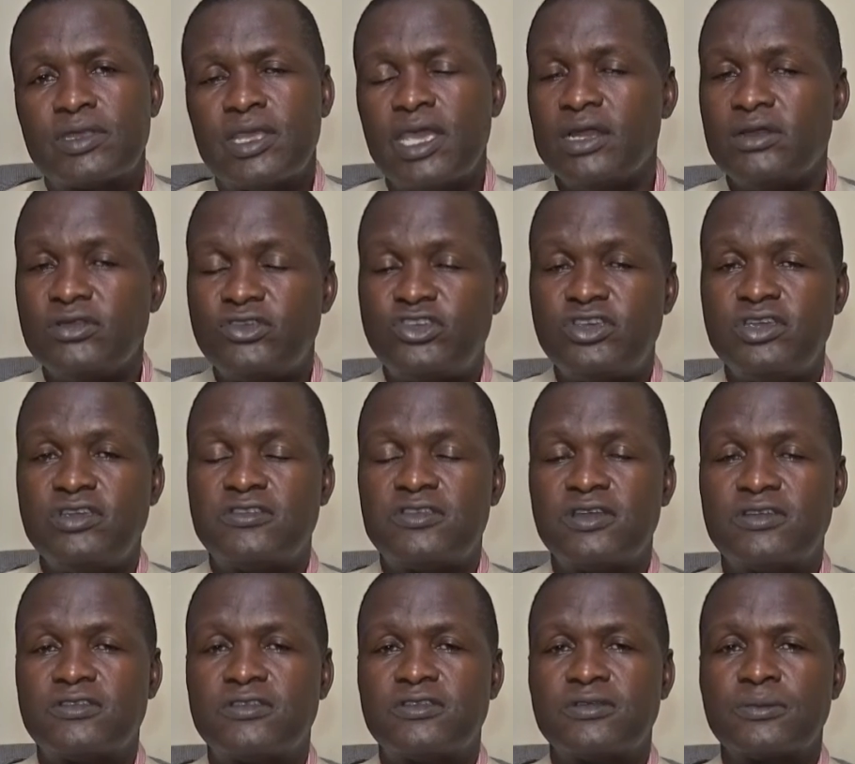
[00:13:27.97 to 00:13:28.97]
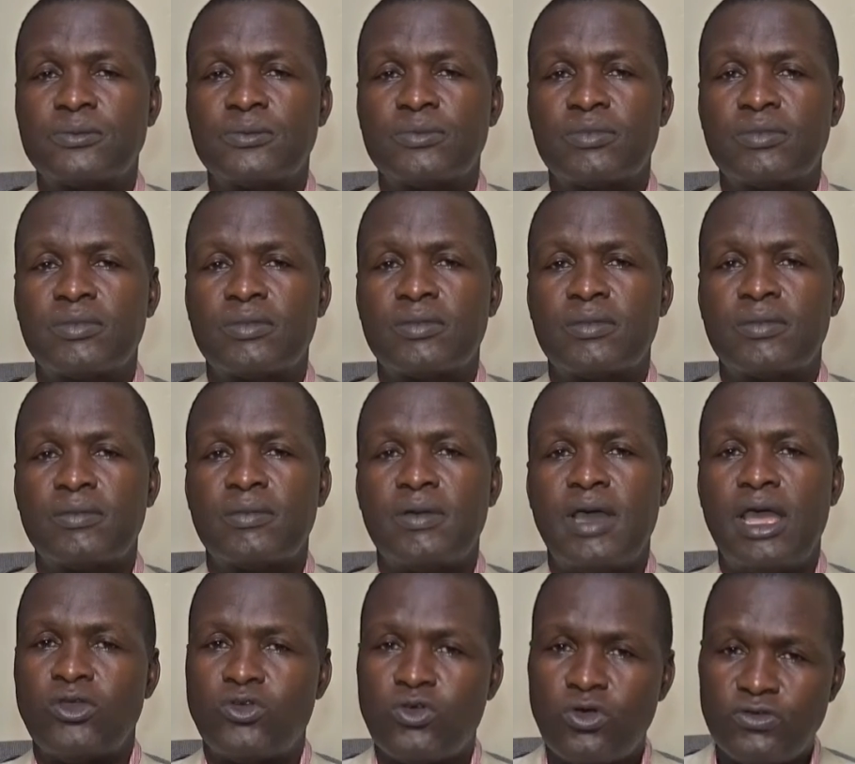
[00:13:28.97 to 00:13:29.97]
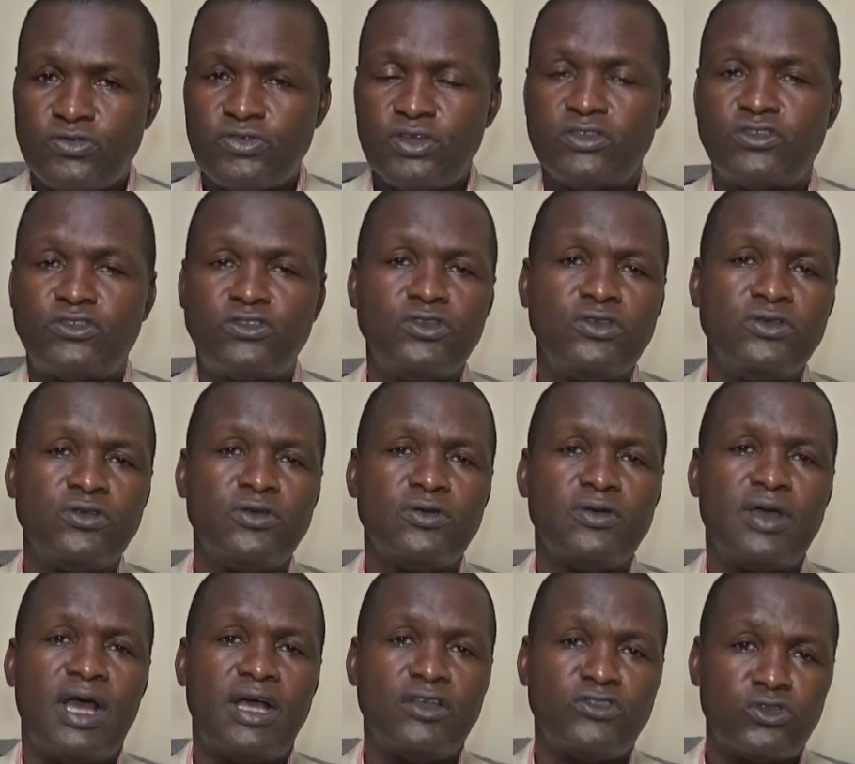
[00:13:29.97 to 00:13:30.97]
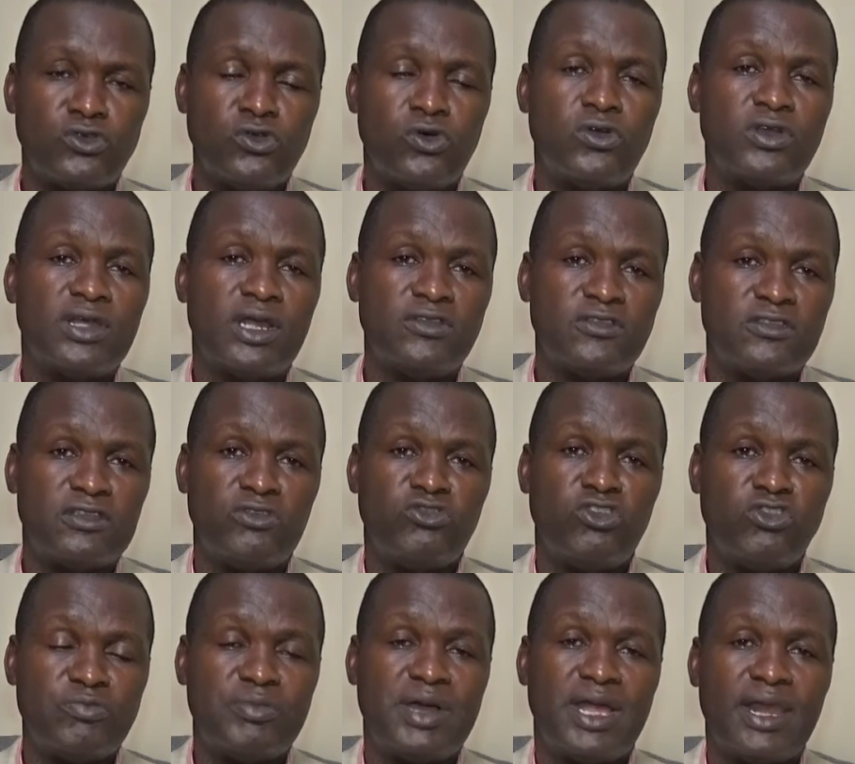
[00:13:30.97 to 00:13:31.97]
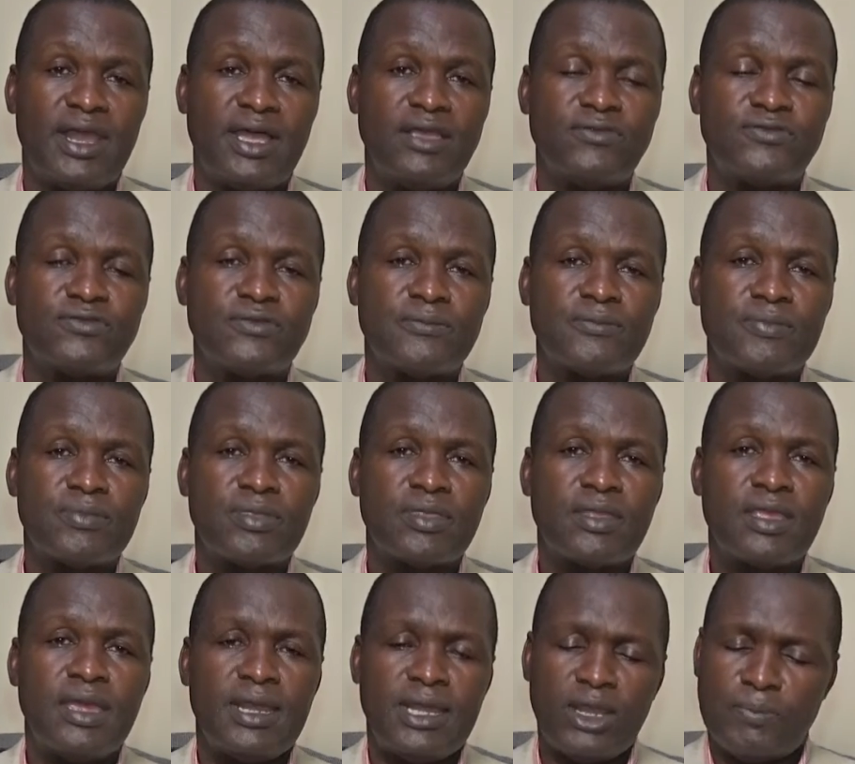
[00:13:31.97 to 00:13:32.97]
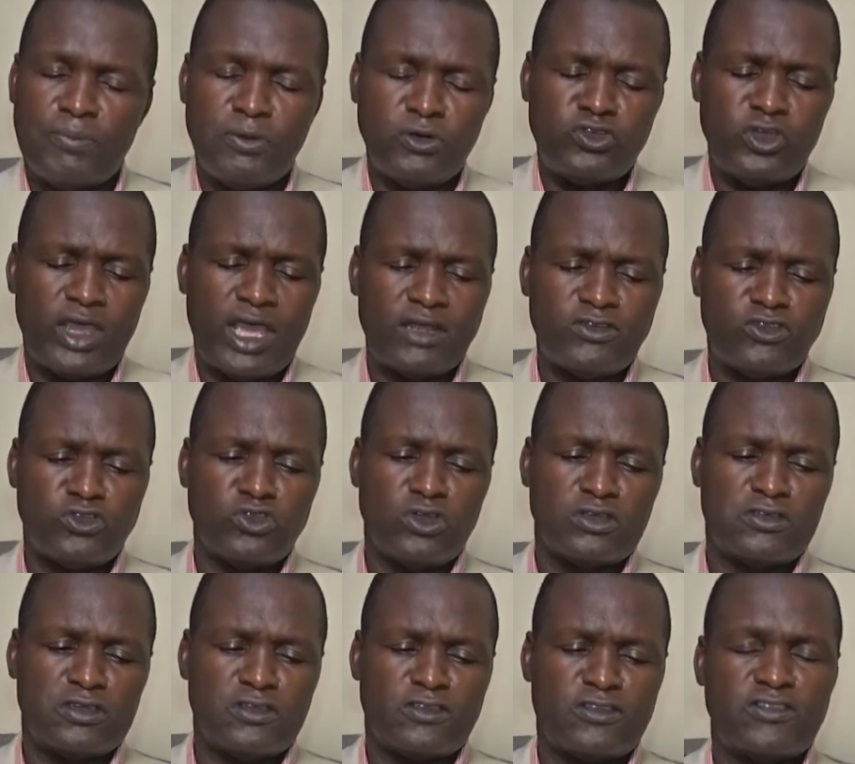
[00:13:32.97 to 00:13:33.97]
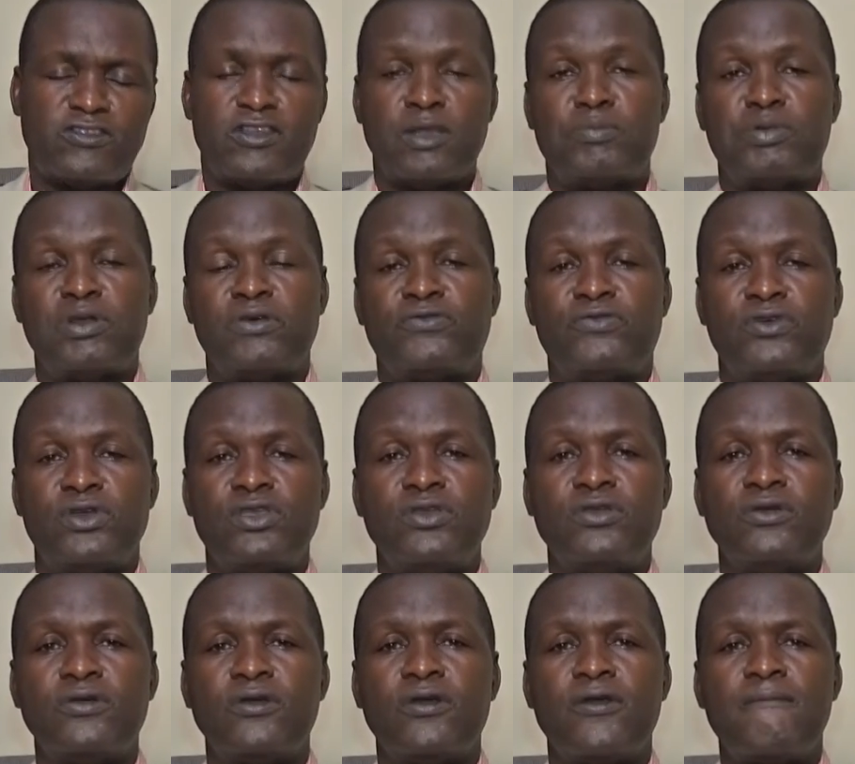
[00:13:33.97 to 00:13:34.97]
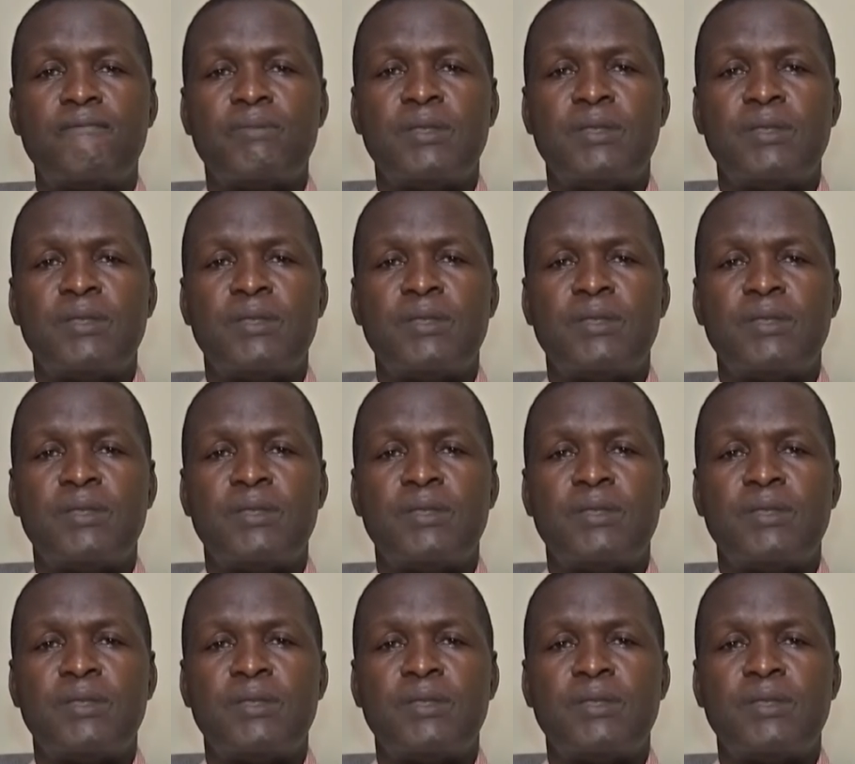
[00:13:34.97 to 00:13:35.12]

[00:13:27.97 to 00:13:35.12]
And Jesus, I confess you as Lord and Savior of my life. Now put your hands on your chest as I pray for you.